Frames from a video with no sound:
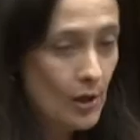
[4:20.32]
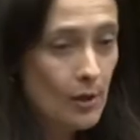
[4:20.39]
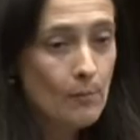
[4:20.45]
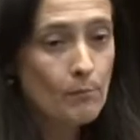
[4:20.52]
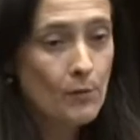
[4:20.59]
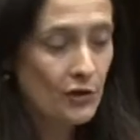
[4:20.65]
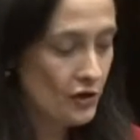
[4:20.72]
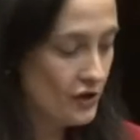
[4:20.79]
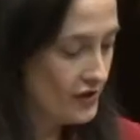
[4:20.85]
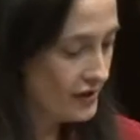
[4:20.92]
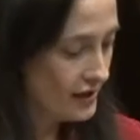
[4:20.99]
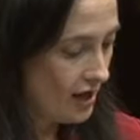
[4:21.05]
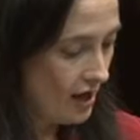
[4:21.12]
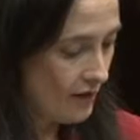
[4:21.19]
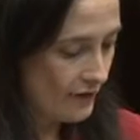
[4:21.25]
Mothers
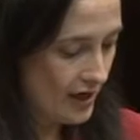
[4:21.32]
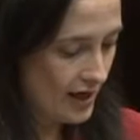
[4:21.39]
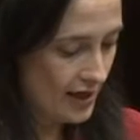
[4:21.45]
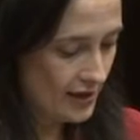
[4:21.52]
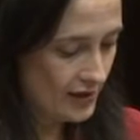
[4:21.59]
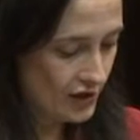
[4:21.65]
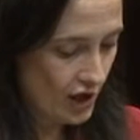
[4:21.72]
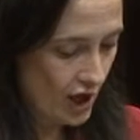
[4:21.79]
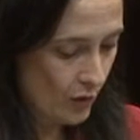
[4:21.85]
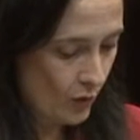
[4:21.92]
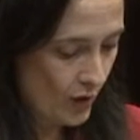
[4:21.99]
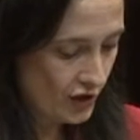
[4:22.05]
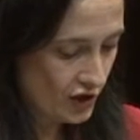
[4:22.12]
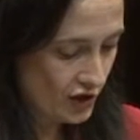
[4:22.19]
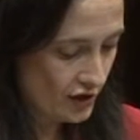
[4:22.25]
of Ireland are
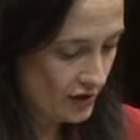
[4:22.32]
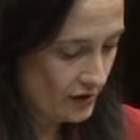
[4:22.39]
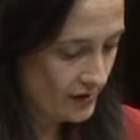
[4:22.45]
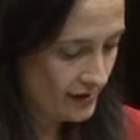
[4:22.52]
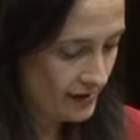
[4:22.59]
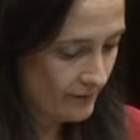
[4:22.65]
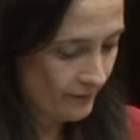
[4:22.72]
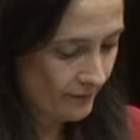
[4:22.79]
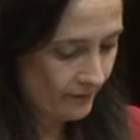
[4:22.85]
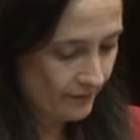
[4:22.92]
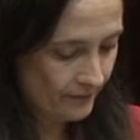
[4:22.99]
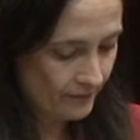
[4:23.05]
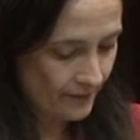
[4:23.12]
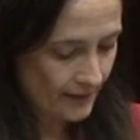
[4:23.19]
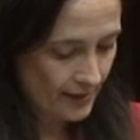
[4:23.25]
watching us
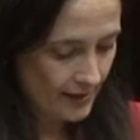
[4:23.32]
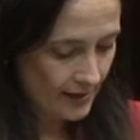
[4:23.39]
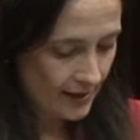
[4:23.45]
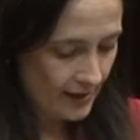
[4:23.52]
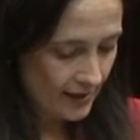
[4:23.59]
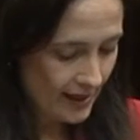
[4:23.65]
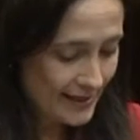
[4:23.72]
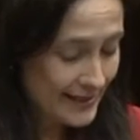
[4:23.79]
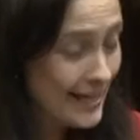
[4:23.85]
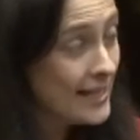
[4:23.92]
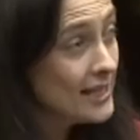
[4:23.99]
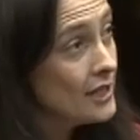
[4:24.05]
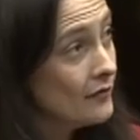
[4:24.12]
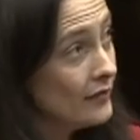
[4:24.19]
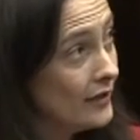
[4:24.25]

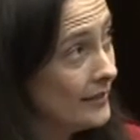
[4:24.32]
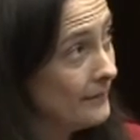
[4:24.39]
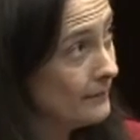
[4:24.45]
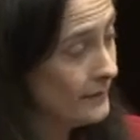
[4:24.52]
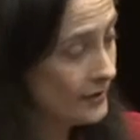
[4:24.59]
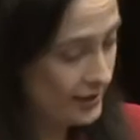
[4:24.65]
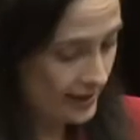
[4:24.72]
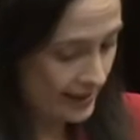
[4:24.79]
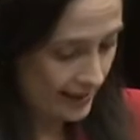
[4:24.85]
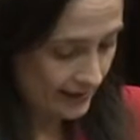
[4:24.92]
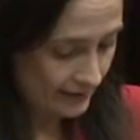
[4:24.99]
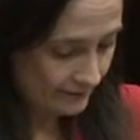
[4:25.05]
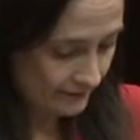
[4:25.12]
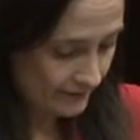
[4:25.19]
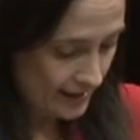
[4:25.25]
attentively today,
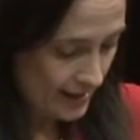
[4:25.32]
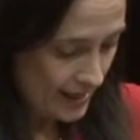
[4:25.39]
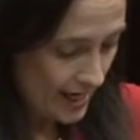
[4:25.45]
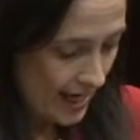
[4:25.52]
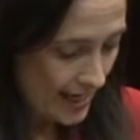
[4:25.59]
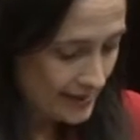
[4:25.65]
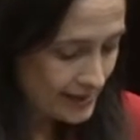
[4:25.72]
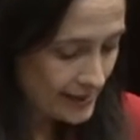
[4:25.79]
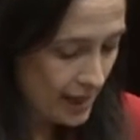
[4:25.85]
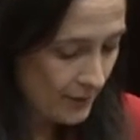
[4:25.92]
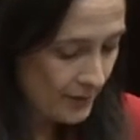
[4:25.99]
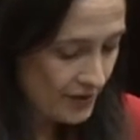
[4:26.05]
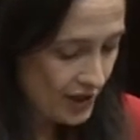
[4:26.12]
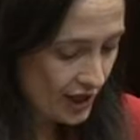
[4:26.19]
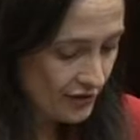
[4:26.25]
and some
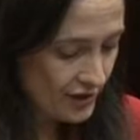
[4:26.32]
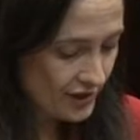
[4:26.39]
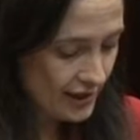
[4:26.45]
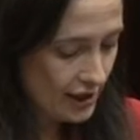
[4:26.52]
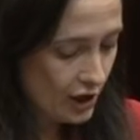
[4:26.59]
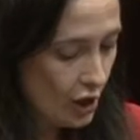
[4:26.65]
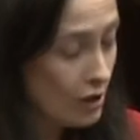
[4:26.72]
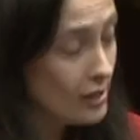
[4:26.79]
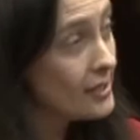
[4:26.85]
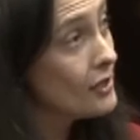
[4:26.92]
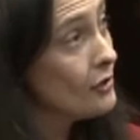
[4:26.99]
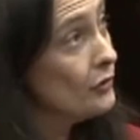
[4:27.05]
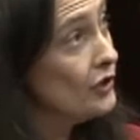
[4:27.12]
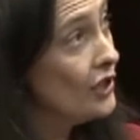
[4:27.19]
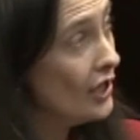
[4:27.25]
undoubtedly also
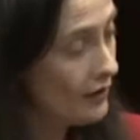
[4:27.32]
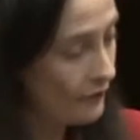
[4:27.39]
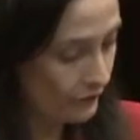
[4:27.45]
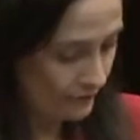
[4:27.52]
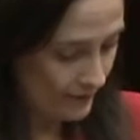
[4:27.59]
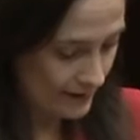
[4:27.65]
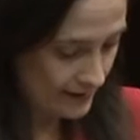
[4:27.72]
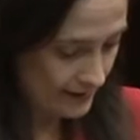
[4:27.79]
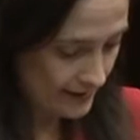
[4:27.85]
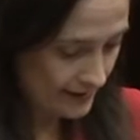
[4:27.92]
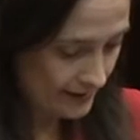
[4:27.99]
nerve-filled.